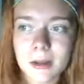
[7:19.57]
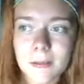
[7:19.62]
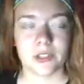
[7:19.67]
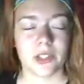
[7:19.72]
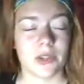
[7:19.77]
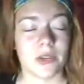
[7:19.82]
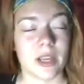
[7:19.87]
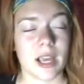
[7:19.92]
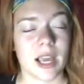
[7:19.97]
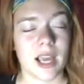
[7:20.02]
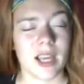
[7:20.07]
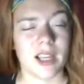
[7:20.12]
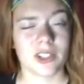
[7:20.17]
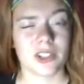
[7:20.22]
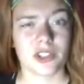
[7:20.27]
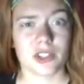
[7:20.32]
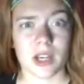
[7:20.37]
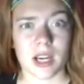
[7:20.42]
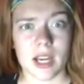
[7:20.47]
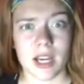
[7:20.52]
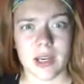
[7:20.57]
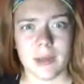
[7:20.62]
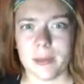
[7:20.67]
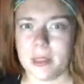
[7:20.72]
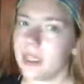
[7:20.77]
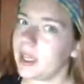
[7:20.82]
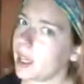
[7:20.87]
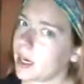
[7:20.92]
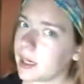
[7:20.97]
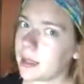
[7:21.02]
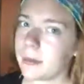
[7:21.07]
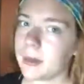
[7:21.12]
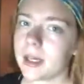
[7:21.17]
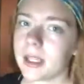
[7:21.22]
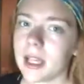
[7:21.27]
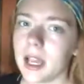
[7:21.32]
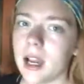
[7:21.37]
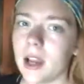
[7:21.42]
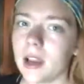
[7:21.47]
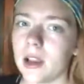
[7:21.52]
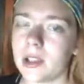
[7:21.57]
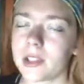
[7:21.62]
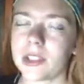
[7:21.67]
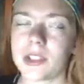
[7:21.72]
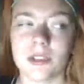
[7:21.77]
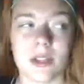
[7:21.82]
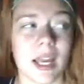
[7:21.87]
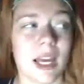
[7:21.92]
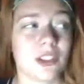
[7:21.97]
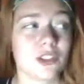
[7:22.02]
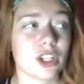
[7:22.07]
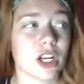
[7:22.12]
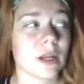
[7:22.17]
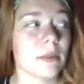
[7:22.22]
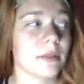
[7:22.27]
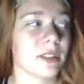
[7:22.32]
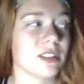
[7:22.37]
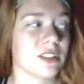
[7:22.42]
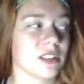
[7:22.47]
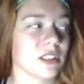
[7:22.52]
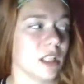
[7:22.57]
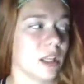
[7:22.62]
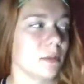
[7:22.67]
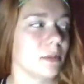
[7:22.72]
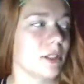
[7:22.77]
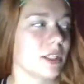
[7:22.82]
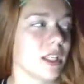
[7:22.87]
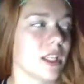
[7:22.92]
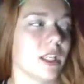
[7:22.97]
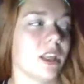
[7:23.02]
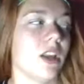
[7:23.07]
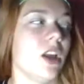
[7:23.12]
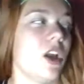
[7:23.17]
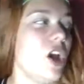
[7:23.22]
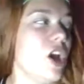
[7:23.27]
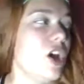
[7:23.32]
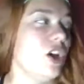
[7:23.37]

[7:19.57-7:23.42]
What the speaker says: Do not try to be anybody else. Do not try to be a celebrity.